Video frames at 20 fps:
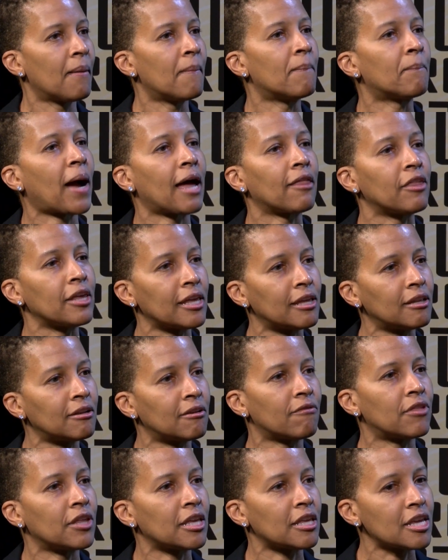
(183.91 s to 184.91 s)
And by the end
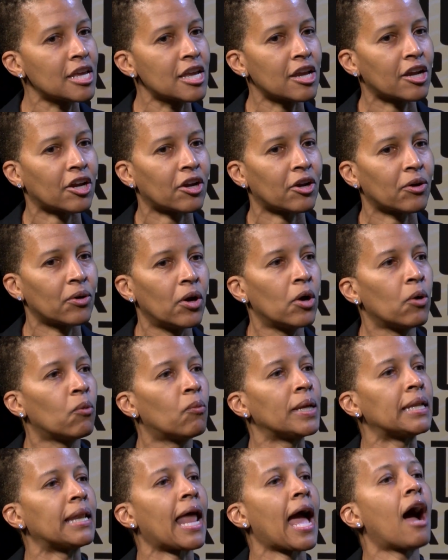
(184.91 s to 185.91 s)
of the year,
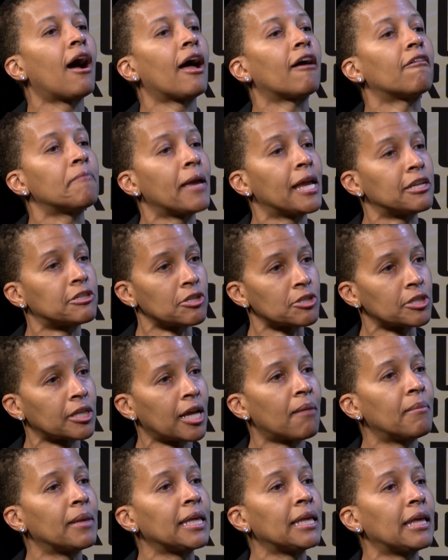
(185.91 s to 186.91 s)
we now have patients
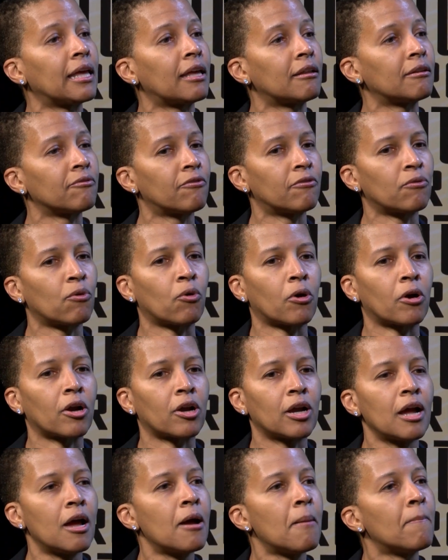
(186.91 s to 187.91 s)
coming in
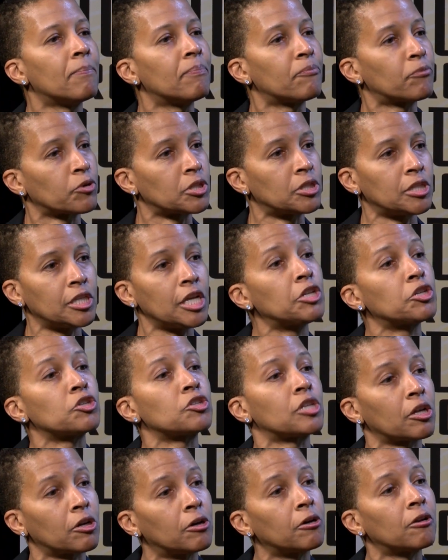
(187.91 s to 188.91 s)
for
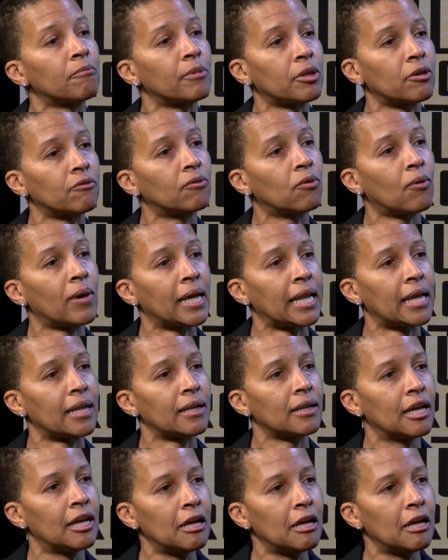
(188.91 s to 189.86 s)
procedures that could have been avoided.